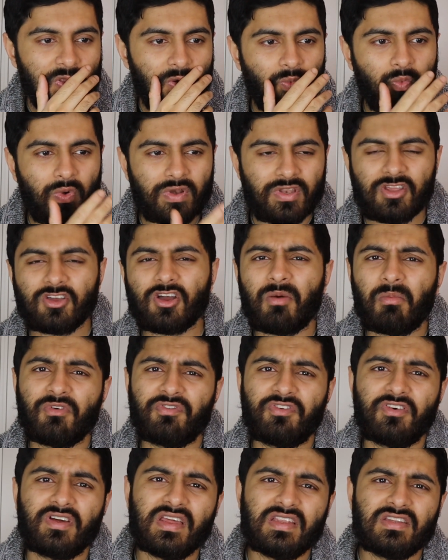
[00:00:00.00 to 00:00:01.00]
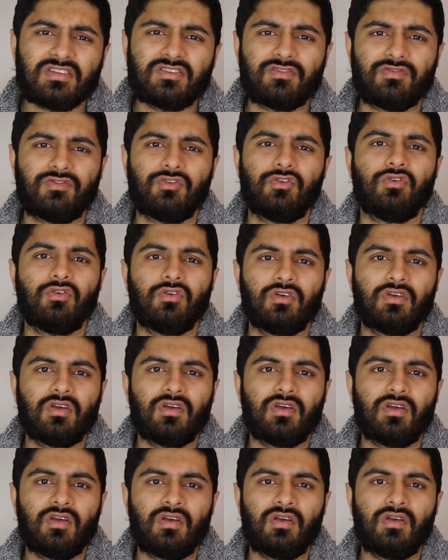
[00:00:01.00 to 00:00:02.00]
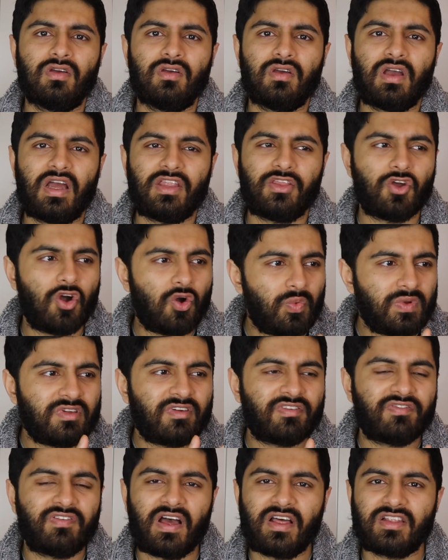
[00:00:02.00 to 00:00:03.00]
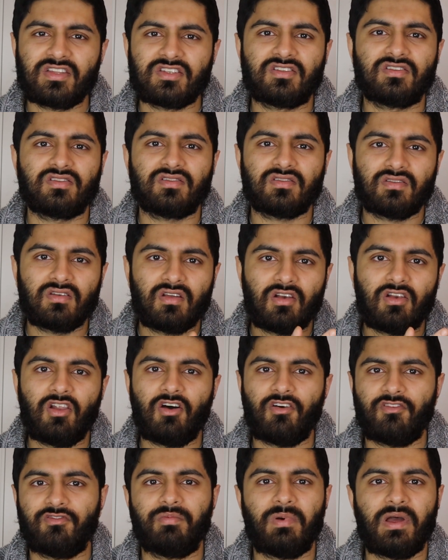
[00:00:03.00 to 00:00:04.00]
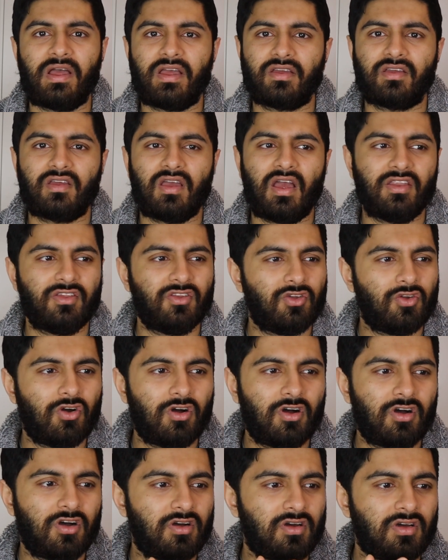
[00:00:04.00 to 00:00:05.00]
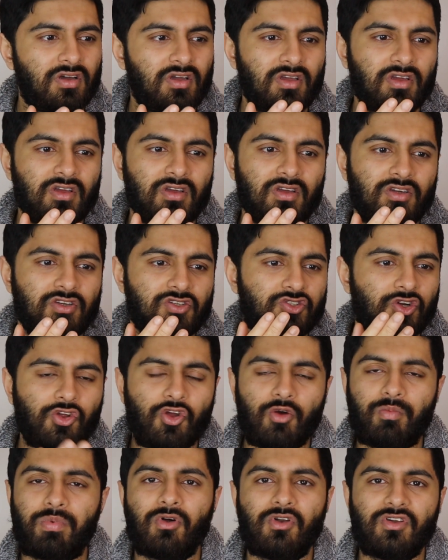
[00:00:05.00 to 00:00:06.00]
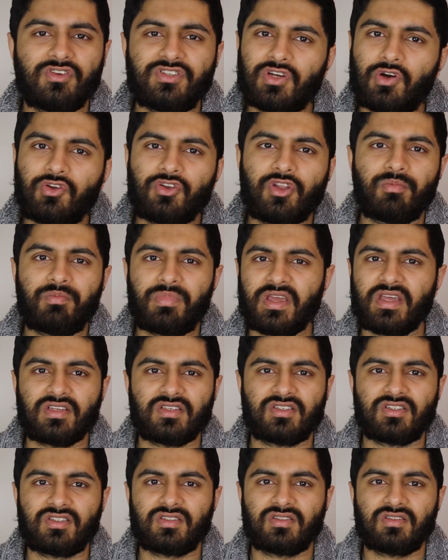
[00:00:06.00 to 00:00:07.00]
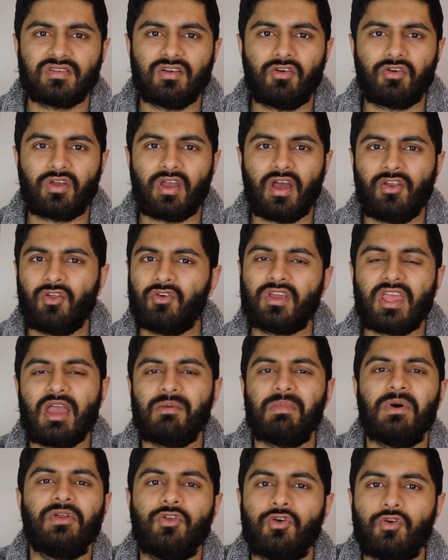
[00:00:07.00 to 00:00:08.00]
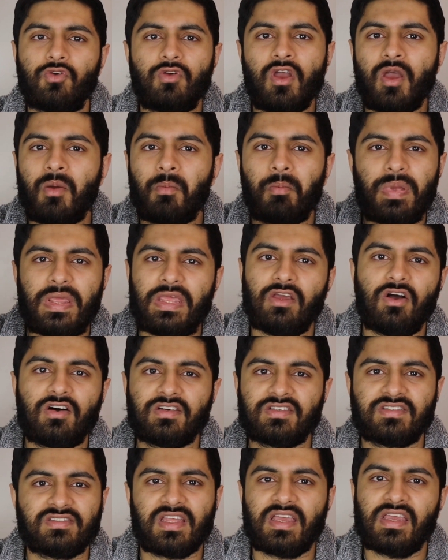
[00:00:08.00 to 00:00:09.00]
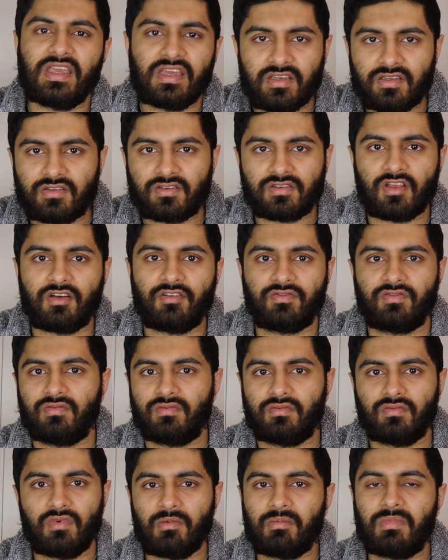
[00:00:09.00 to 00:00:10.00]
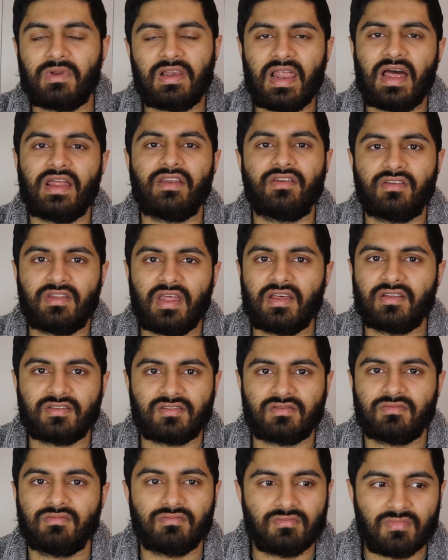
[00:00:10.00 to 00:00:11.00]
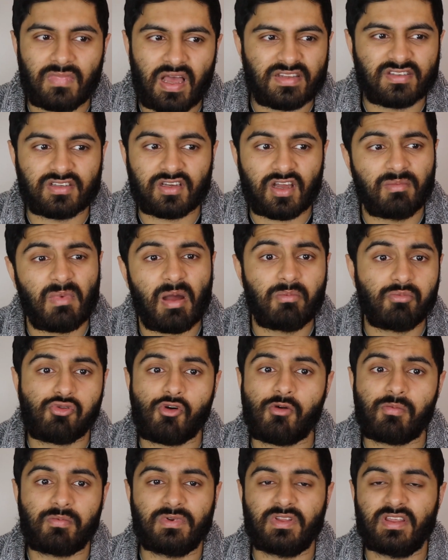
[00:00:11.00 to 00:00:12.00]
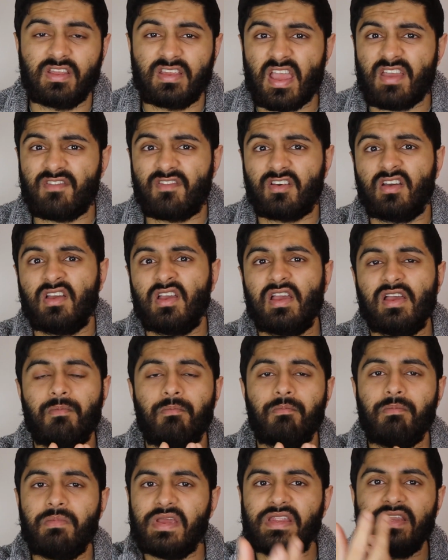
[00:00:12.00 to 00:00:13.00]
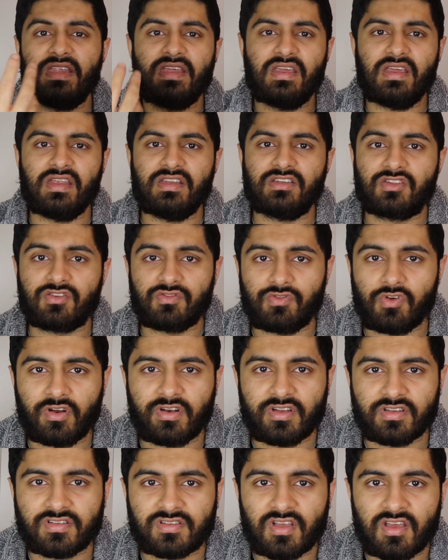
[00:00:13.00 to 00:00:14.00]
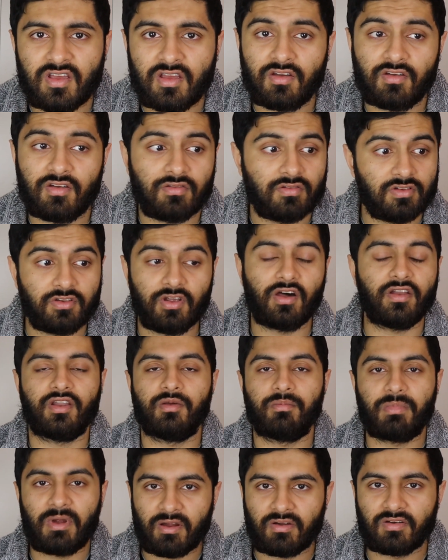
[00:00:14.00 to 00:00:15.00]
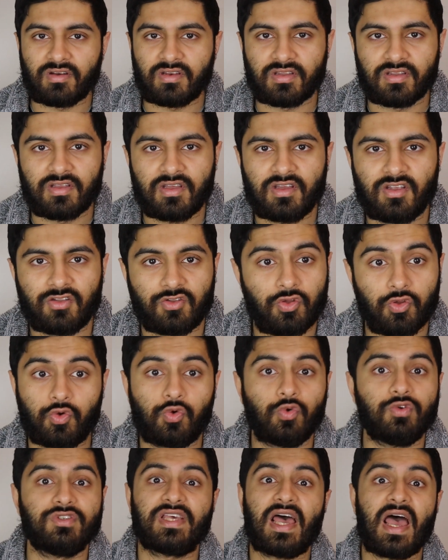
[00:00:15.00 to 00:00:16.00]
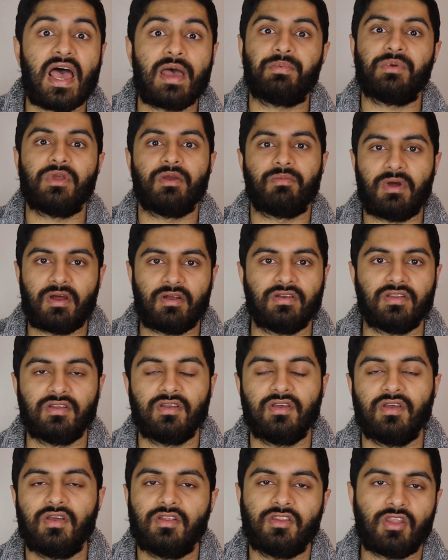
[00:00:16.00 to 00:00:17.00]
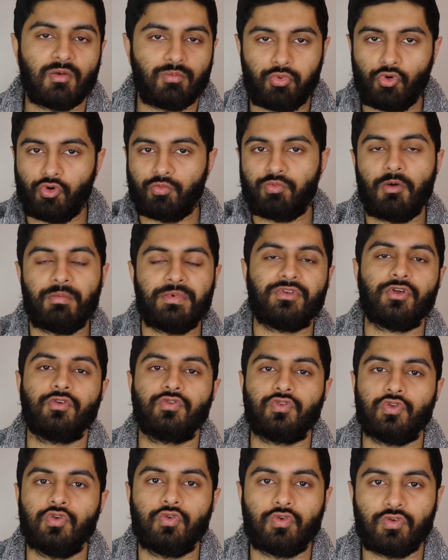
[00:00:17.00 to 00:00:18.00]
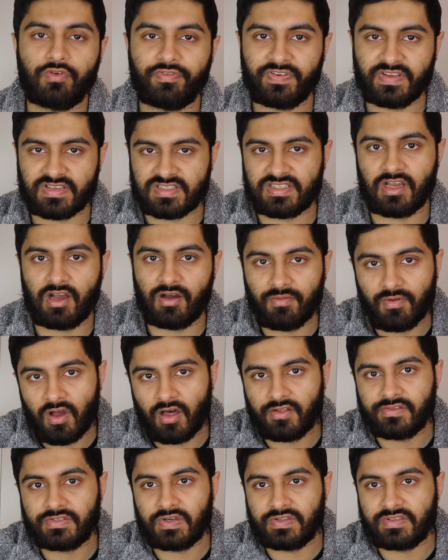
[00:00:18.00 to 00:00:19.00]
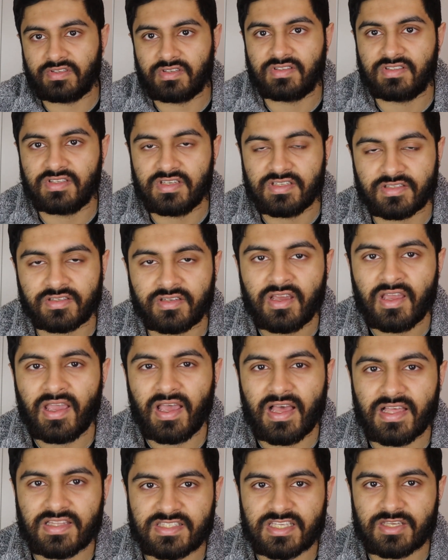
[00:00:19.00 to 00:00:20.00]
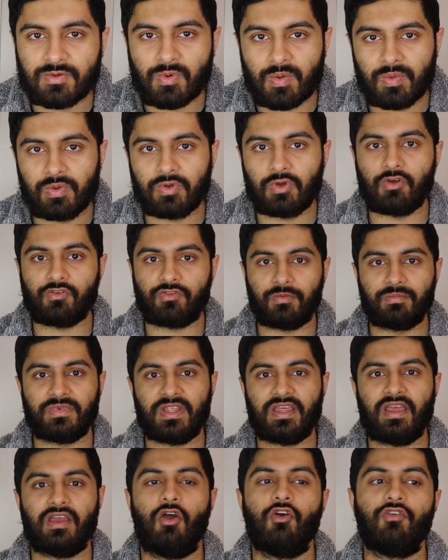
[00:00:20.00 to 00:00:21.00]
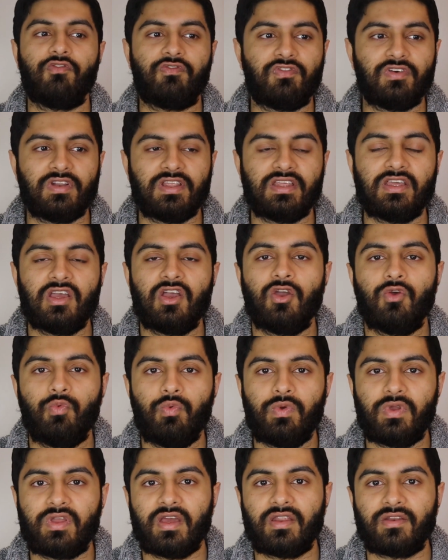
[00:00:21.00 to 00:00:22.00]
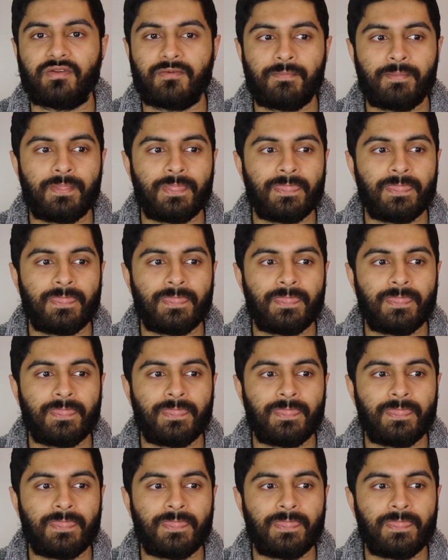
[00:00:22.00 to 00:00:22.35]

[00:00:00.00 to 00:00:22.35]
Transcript: When you come off an interview and you got to win the fans' love back and you got to show your apology on the pitch, okay, I don't care about no PR stated stuff. I'm glad that hasn't come out properly. He gave a mini interview and it's done apparently. Tuchel is happy apparently. The board probably told Tuchel fix it up until the end of the season and see where we go from there. Hopefully we can